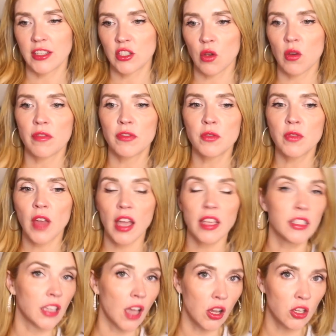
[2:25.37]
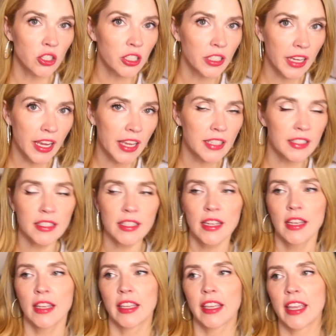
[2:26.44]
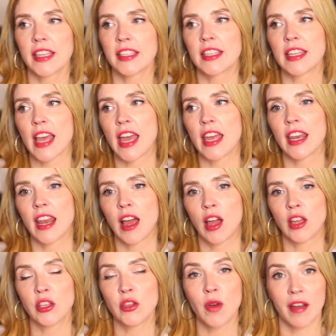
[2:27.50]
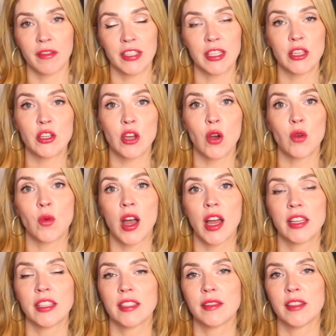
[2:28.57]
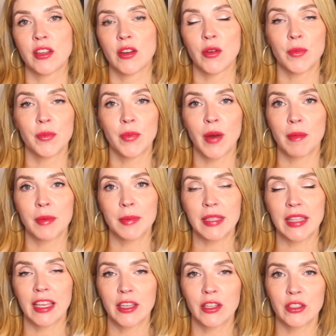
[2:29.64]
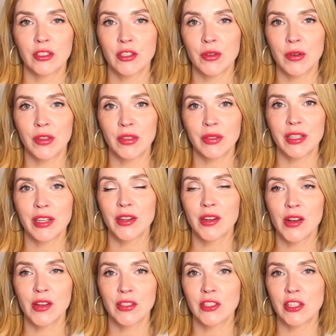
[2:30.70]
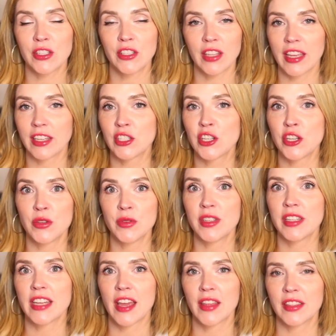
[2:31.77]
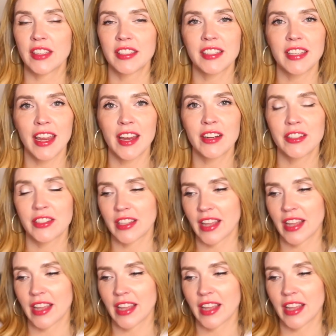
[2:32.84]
So if you've got younger kids kids that uh, you obviously don't want, you know, probably like your two or three year old just like shooting down the stairs